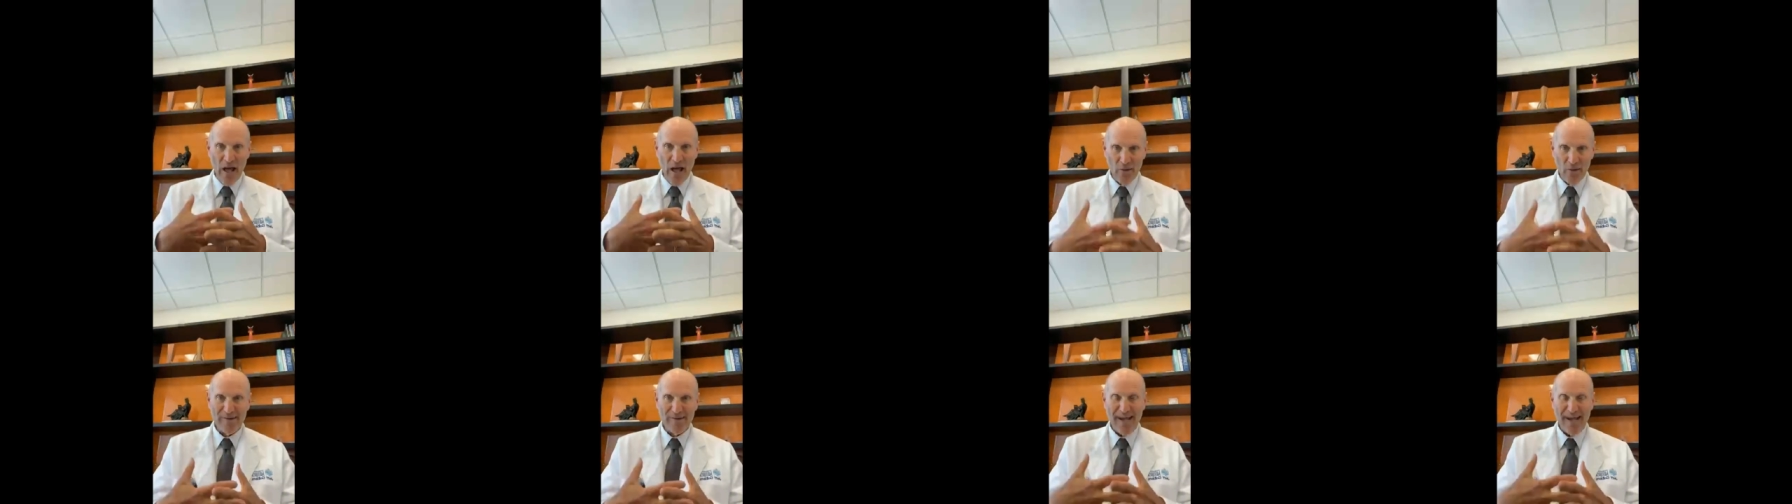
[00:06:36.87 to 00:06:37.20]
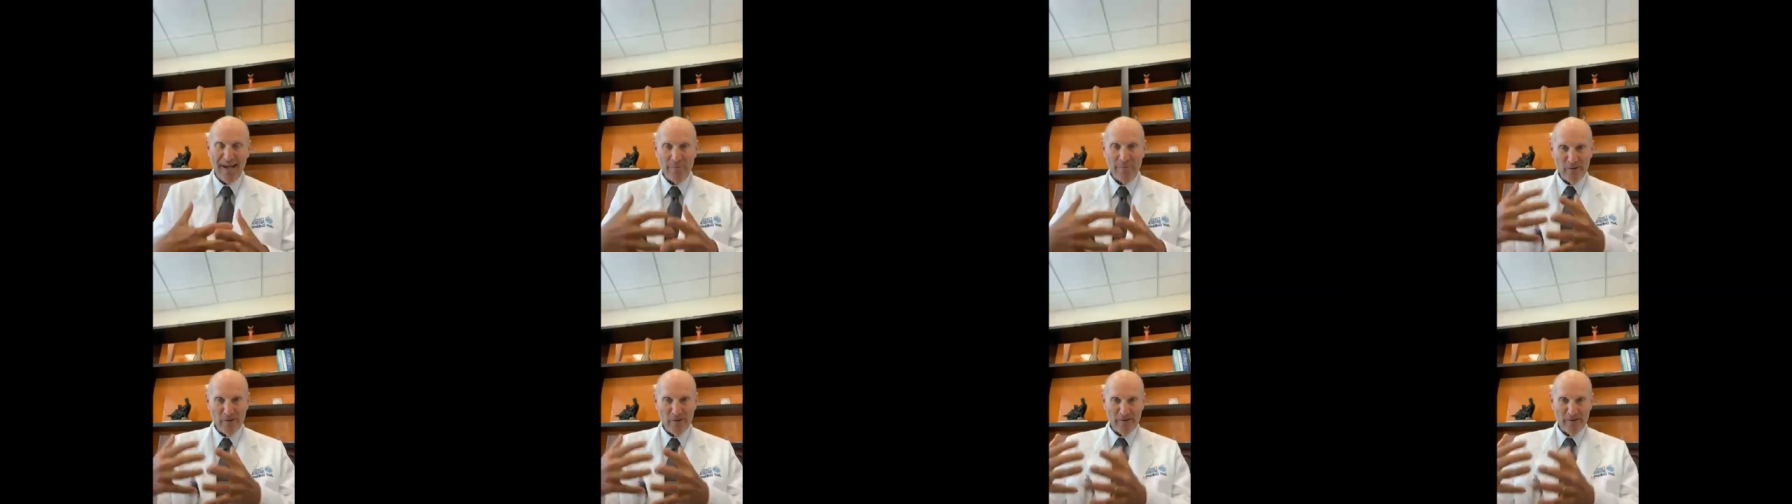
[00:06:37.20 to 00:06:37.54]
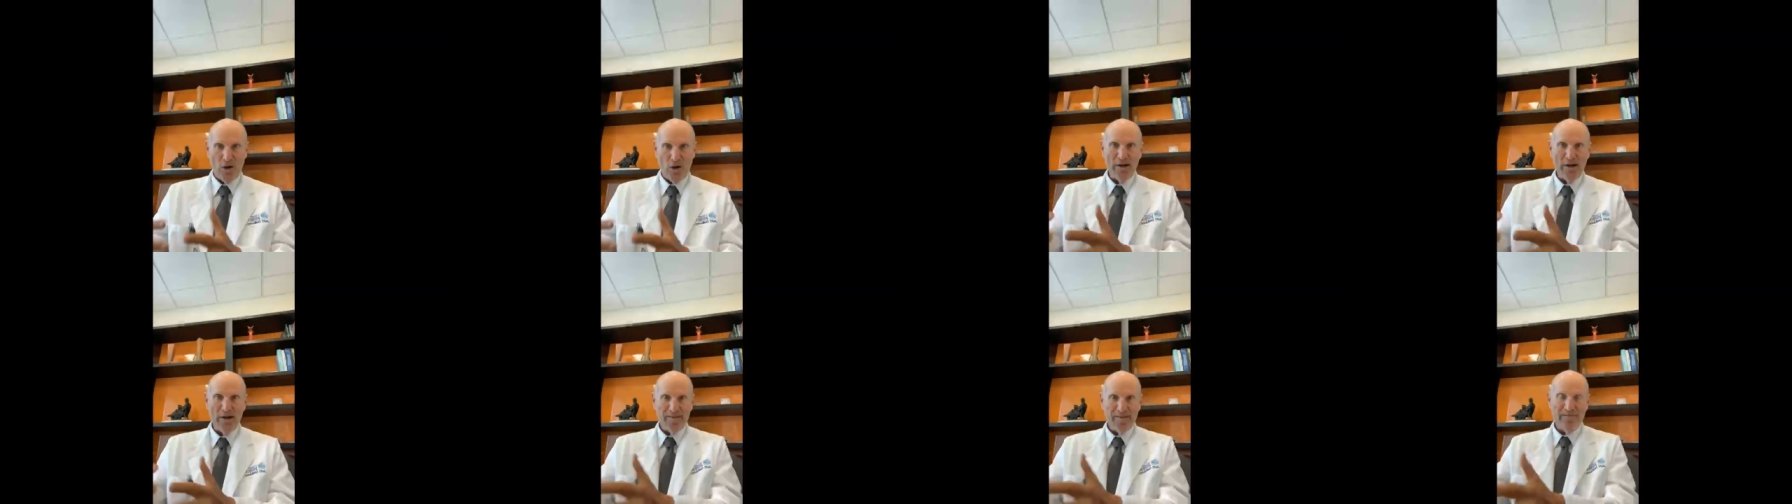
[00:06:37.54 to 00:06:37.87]

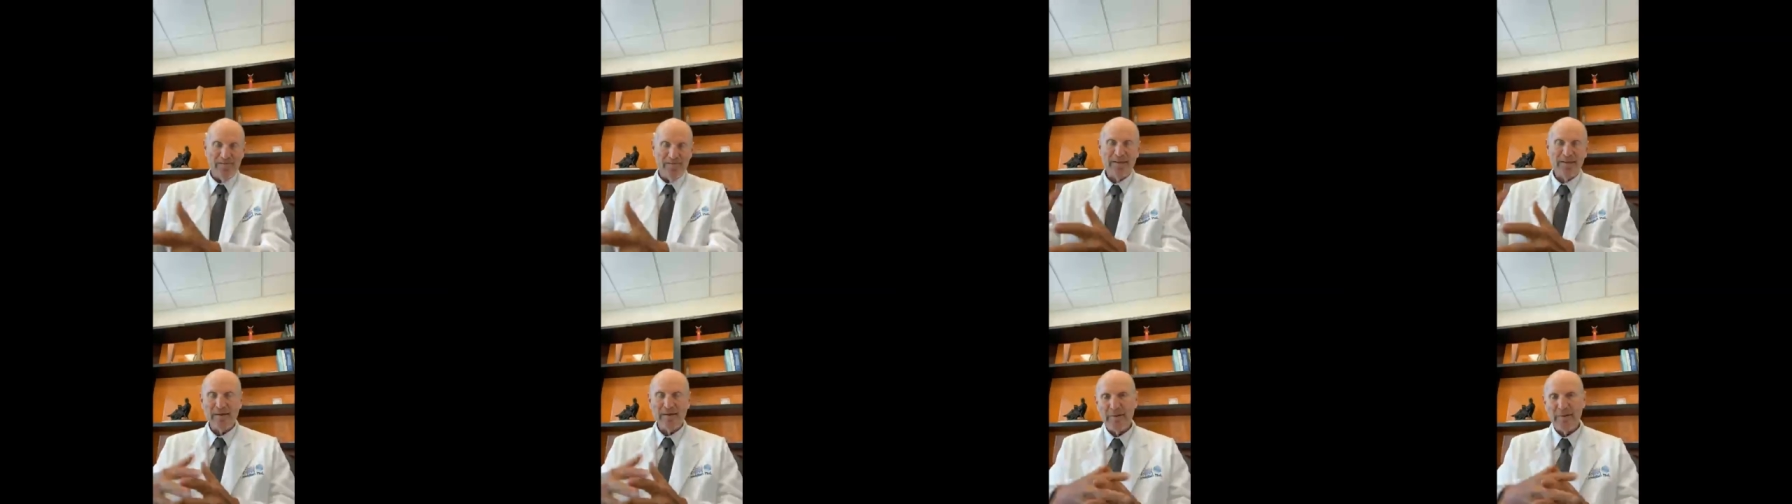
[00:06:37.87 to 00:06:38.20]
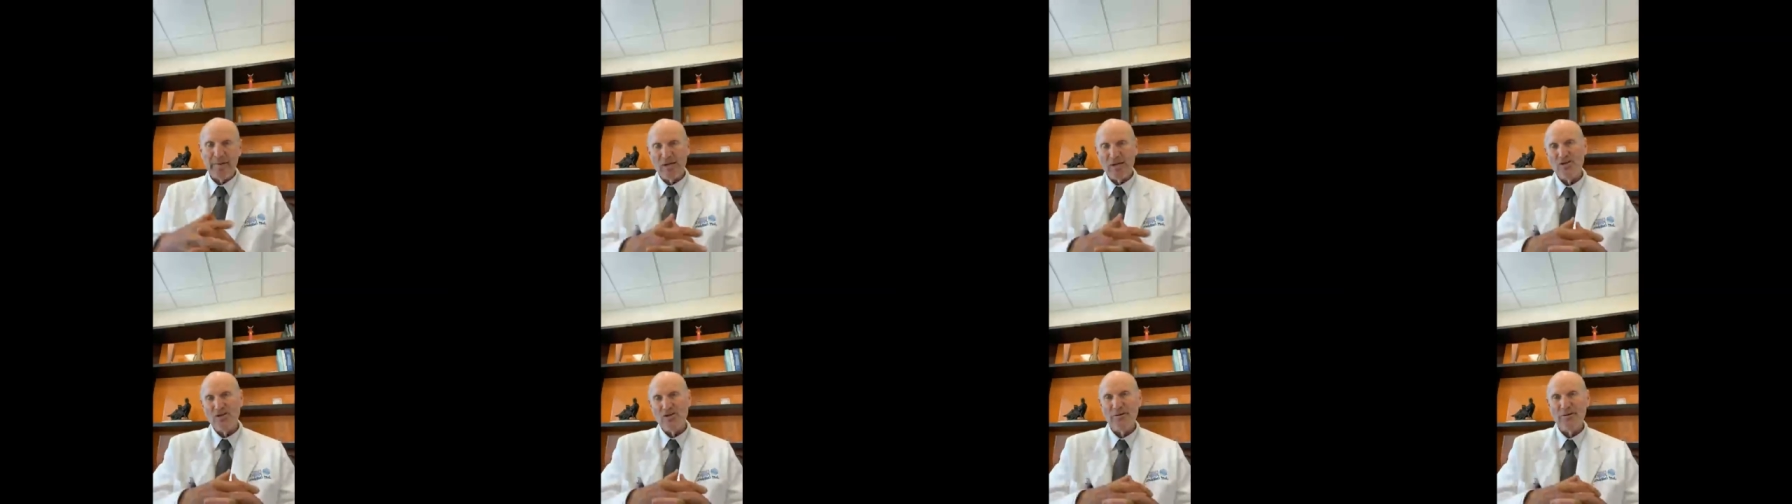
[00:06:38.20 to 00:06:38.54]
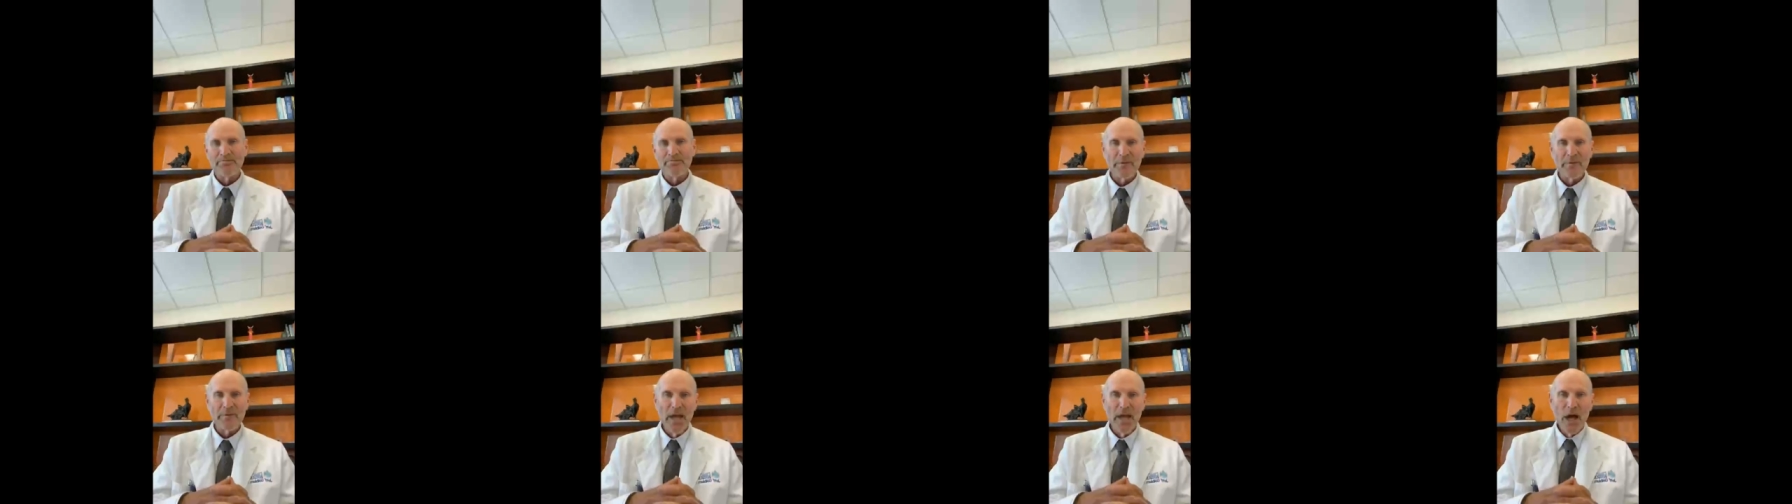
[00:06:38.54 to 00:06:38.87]
Alzheimer's cause of the
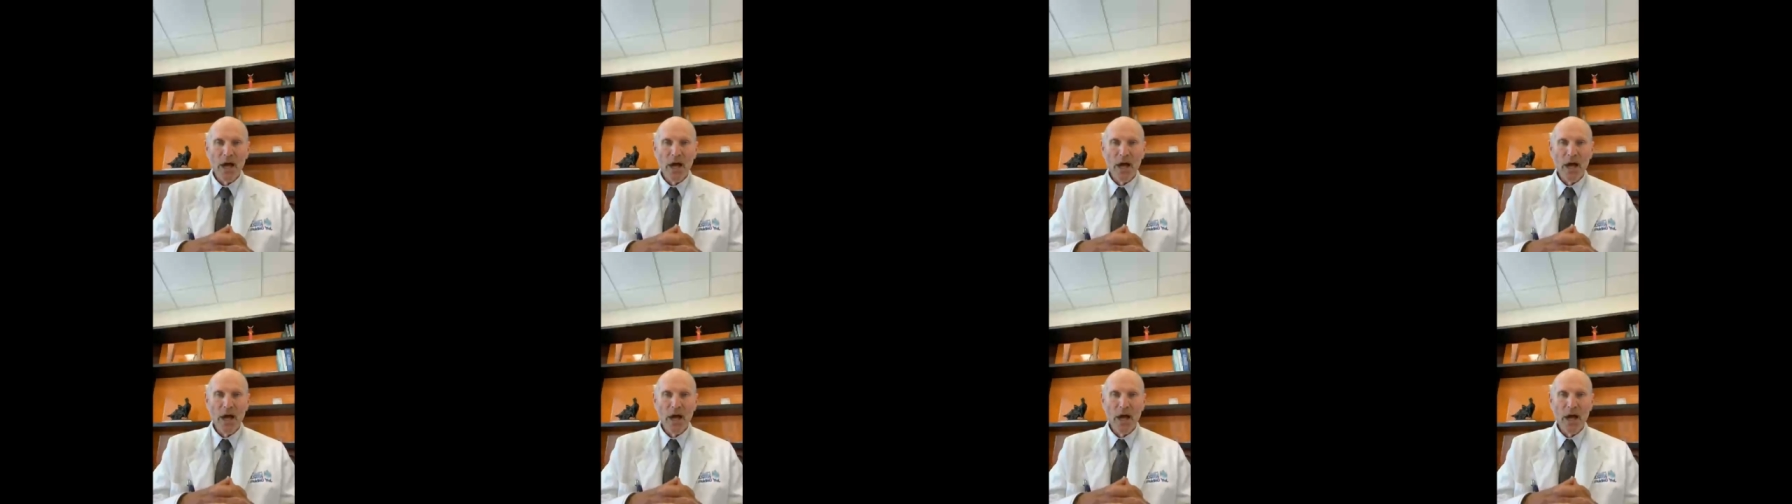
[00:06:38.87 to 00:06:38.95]
dementia.